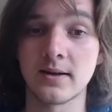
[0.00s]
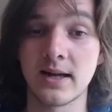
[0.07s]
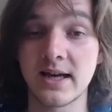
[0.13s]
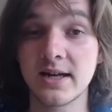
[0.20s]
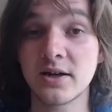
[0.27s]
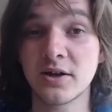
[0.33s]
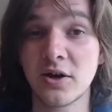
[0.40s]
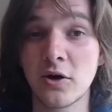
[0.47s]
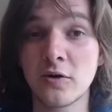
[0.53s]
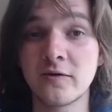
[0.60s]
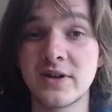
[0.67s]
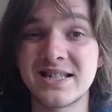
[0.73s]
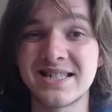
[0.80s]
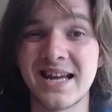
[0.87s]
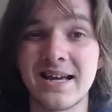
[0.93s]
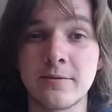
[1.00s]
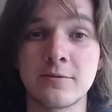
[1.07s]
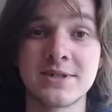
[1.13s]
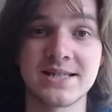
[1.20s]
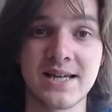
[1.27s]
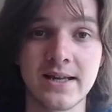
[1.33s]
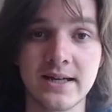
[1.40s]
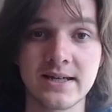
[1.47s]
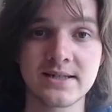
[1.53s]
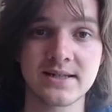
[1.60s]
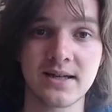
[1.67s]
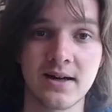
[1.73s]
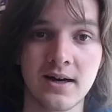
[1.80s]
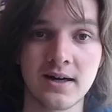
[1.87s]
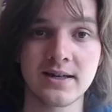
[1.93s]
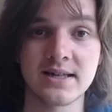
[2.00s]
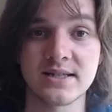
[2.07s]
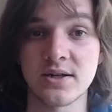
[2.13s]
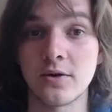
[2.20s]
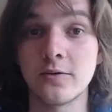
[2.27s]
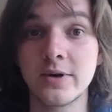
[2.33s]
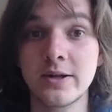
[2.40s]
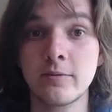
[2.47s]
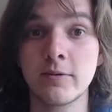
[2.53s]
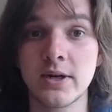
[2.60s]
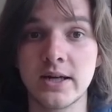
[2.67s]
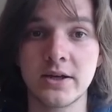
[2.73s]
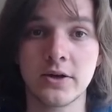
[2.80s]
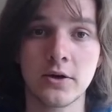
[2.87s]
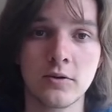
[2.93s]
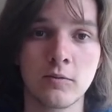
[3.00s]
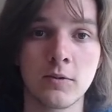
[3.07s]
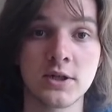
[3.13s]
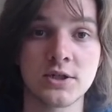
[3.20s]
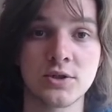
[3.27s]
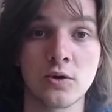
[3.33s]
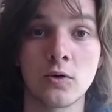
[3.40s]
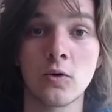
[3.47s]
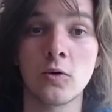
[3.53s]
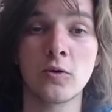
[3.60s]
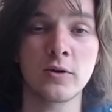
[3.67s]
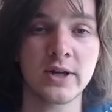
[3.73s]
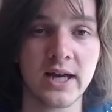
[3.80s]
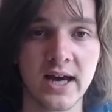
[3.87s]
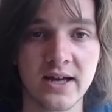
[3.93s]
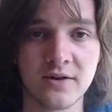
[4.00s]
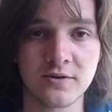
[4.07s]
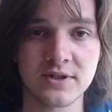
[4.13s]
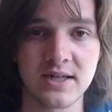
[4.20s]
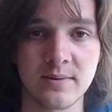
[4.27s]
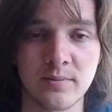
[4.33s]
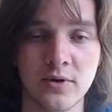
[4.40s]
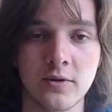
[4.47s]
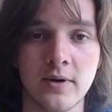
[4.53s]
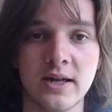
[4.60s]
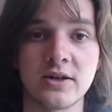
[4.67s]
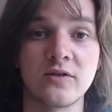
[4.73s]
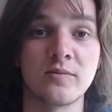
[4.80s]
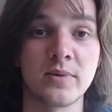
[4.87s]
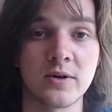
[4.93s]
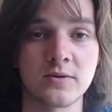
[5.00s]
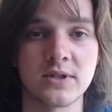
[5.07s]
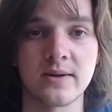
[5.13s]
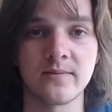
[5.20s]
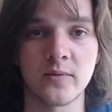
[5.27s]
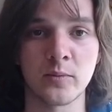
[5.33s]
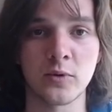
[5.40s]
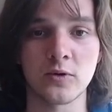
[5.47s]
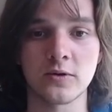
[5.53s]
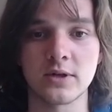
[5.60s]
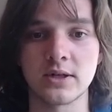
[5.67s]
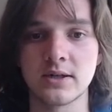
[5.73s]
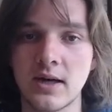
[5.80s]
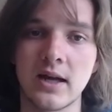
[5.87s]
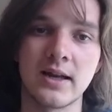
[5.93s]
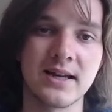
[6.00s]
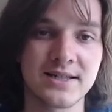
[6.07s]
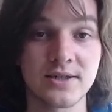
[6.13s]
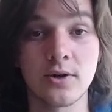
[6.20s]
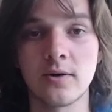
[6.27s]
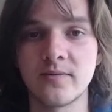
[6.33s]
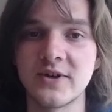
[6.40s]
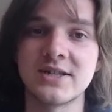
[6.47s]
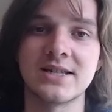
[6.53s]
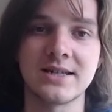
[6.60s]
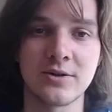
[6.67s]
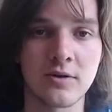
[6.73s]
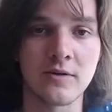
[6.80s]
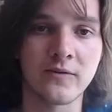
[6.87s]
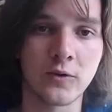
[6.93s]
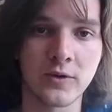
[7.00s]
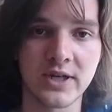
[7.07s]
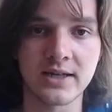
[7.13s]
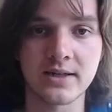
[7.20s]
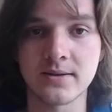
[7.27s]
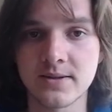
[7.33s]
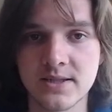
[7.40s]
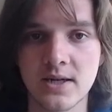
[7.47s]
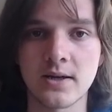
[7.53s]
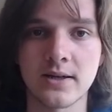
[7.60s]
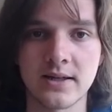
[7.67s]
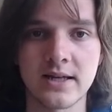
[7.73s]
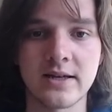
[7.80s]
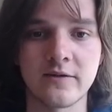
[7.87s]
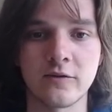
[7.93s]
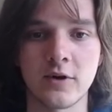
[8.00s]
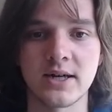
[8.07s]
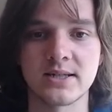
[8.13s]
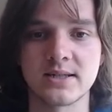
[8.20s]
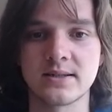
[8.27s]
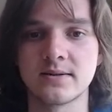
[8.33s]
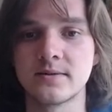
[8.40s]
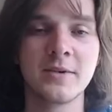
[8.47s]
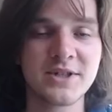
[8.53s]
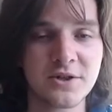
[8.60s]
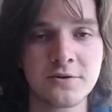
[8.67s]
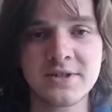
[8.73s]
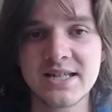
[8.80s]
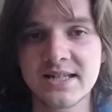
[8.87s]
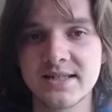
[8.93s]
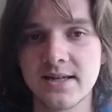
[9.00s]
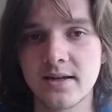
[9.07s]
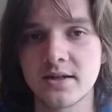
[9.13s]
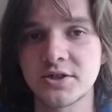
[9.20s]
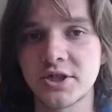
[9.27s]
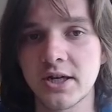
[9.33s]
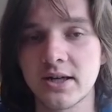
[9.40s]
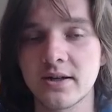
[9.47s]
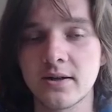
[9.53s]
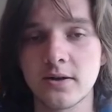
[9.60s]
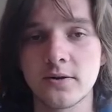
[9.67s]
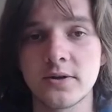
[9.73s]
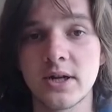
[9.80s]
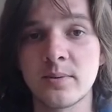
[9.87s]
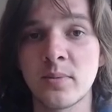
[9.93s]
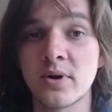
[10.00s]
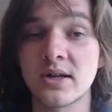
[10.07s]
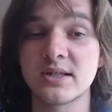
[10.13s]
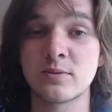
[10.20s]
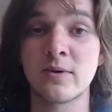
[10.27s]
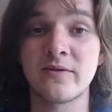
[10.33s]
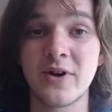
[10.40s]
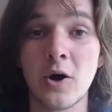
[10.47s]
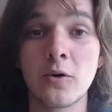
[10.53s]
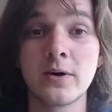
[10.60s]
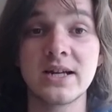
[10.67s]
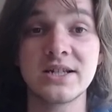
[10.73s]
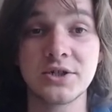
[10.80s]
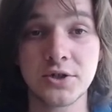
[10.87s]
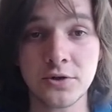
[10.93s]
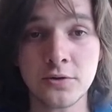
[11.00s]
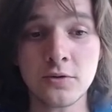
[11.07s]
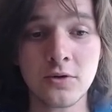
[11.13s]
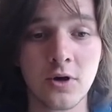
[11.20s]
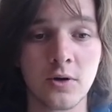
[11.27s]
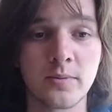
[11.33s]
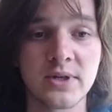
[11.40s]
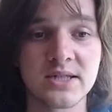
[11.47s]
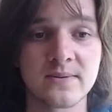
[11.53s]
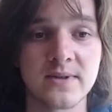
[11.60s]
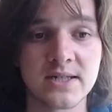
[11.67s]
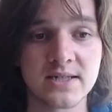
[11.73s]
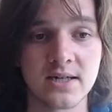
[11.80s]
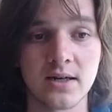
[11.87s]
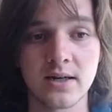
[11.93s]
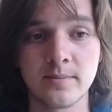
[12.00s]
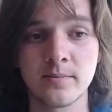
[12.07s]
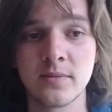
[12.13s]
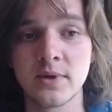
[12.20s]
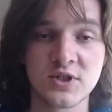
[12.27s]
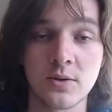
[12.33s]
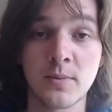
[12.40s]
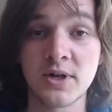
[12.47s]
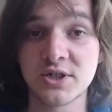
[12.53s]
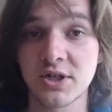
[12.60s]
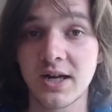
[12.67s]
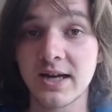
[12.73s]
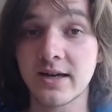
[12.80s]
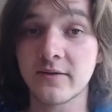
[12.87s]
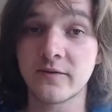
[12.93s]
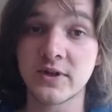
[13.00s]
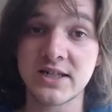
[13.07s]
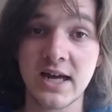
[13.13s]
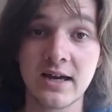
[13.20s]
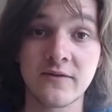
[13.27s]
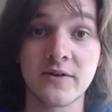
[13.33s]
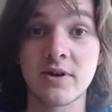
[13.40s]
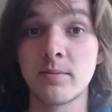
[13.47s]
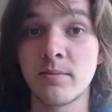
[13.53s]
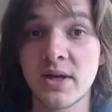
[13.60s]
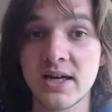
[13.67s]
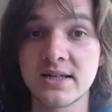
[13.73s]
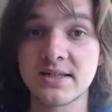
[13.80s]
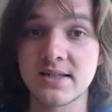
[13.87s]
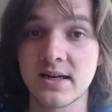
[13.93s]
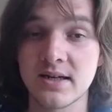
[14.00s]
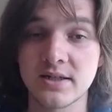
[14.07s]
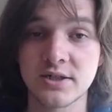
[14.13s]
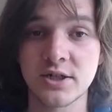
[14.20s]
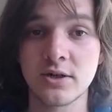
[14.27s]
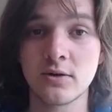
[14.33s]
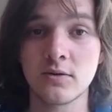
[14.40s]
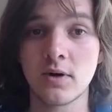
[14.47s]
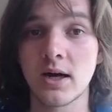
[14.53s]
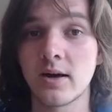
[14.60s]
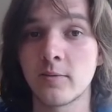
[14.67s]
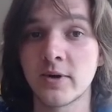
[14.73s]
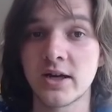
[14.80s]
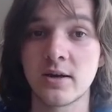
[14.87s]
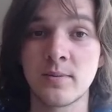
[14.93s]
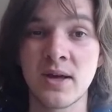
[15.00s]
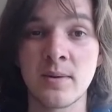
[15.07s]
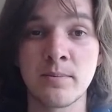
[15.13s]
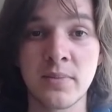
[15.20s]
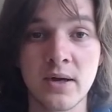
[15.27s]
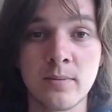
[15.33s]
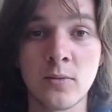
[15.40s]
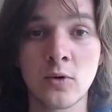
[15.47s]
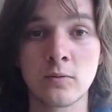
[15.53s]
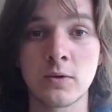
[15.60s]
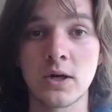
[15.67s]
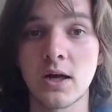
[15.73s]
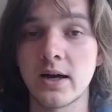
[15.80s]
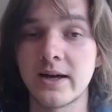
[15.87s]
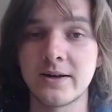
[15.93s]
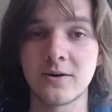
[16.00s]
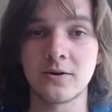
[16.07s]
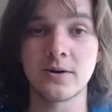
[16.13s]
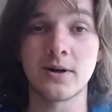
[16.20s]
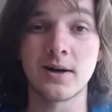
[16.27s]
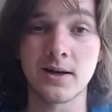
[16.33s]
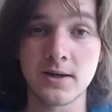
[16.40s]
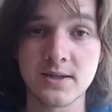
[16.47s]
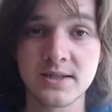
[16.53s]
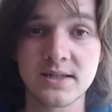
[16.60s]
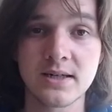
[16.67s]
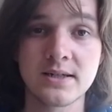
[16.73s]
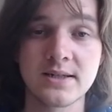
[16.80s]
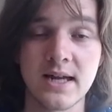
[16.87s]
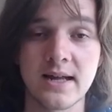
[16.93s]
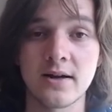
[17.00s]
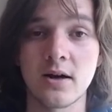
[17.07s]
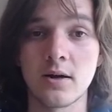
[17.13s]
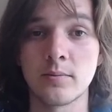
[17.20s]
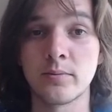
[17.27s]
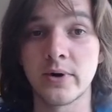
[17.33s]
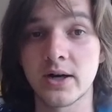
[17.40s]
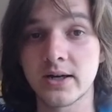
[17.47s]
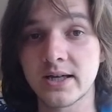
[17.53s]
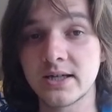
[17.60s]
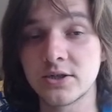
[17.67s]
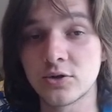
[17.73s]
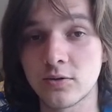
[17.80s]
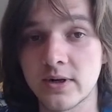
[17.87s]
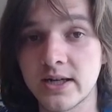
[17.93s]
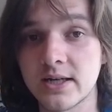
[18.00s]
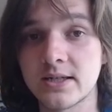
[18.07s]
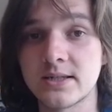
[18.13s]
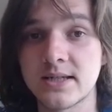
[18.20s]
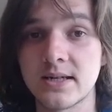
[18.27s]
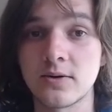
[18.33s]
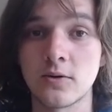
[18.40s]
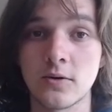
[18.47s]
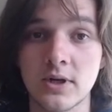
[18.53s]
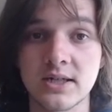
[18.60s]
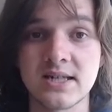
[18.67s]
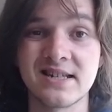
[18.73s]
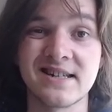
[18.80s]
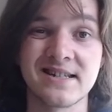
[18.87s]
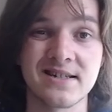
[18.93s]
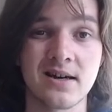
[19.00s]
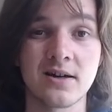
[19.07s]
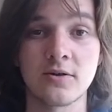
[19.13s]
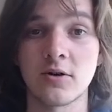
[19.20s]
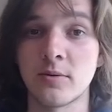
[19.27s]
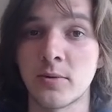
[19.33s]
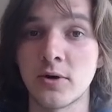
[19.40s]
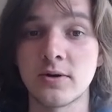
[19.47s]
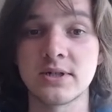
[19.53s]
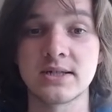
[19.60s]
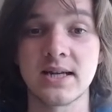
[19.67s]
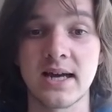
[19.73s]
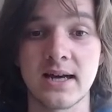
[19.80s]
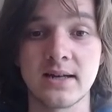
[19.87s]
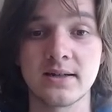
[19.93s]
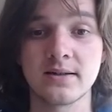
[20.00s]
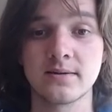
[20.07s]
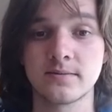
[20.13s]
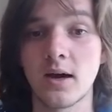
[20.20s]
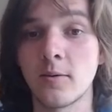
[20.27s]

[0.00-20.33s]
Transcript: Hidden Cove is a resilience card. It's only really good once you're already ahead on tempo and you've built up the board. Unless, obviously, you're avoiding certain key threats. We do see Sudden Chill included, but it's with only 2 copies this time. So much like the deck that omitted Sudden Chill, we're going to be a bit more reliant on our Ursulas and our Bucky triggers in order to discard our opponent's hand.